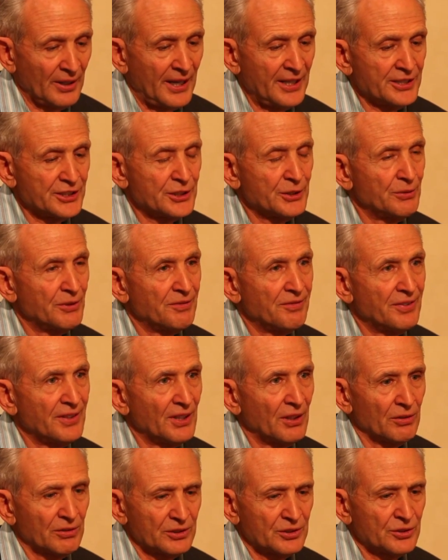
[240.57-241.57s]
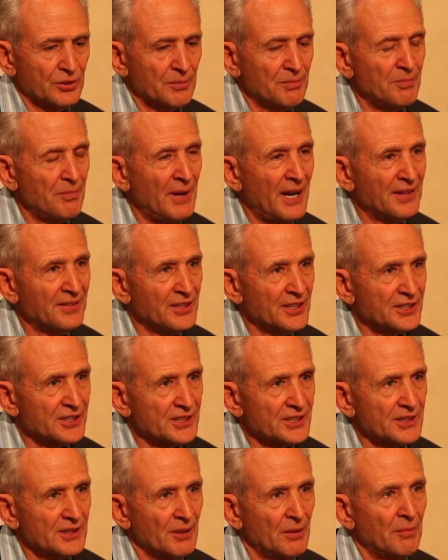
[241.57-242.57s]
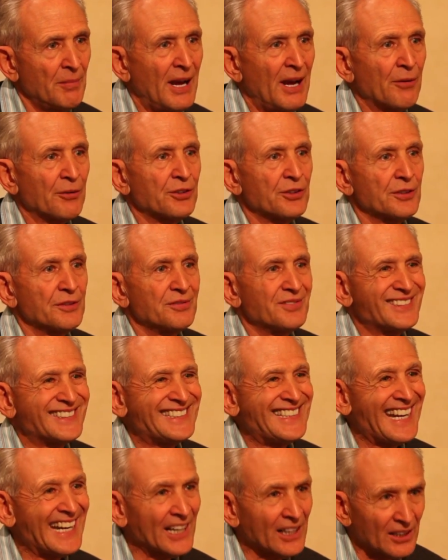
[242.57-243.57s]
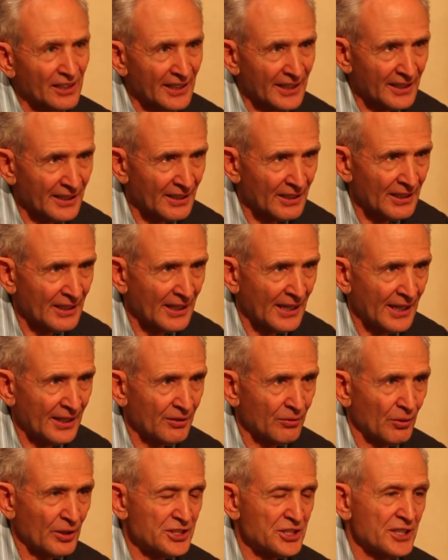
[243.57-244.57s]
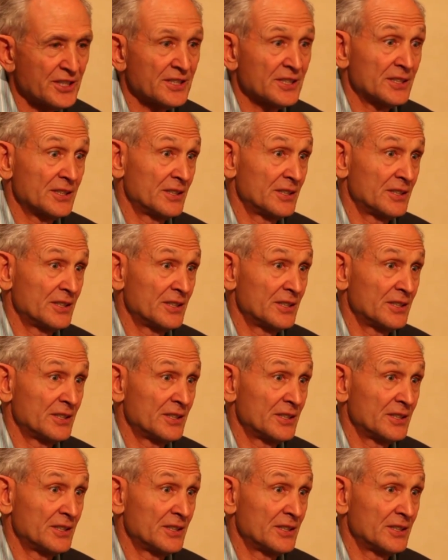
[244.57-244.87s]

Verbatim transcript: and she would feel tremendous amounts of tingling and what she